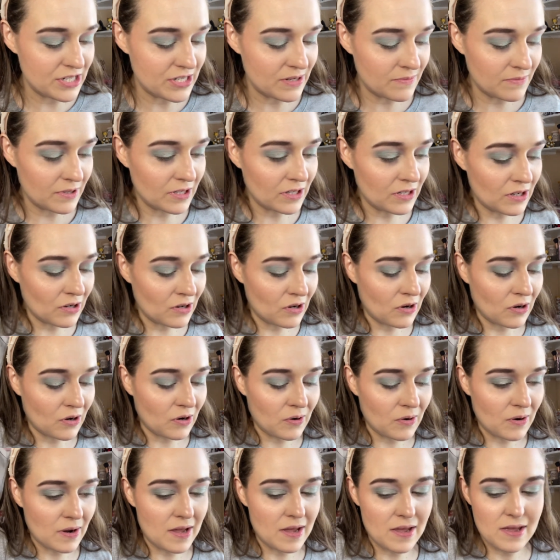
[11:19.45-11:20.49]
I'm gonna
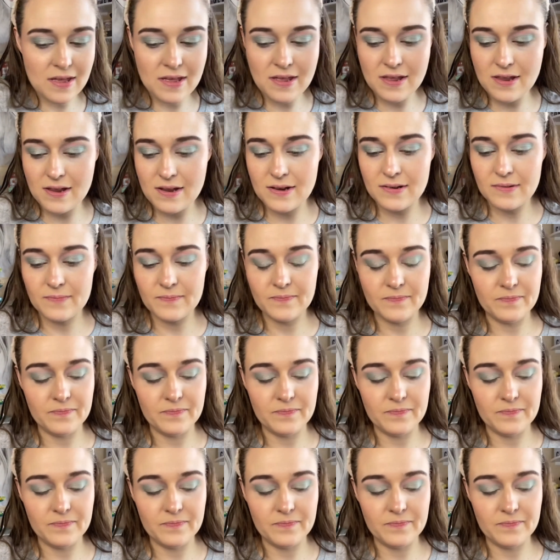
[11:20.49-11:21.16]
go in